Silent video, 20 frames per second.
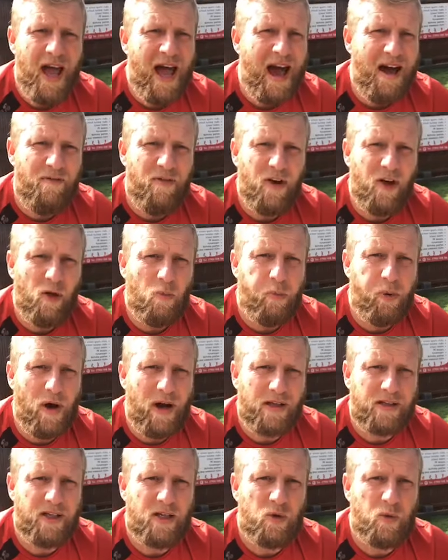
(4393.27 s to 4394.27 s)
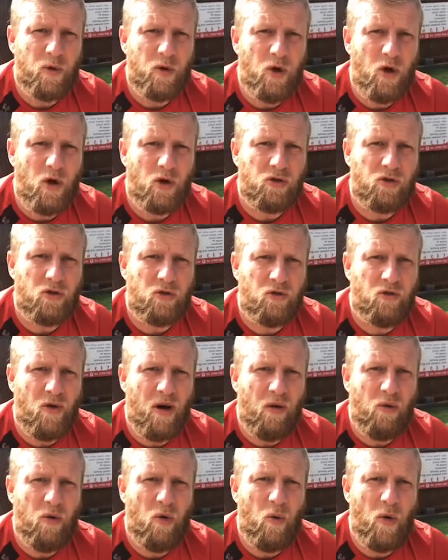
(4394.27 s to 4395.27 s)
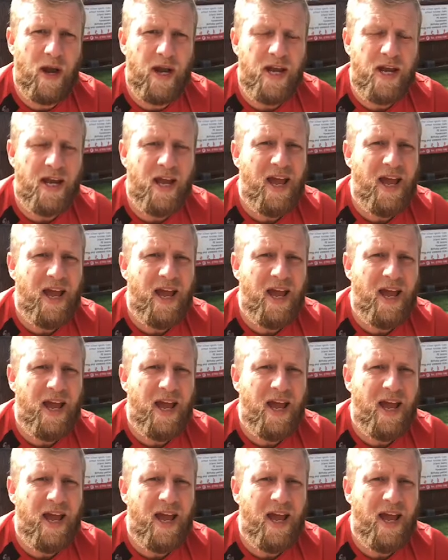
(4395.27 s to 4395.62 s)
Have a little practice with those throughout the week.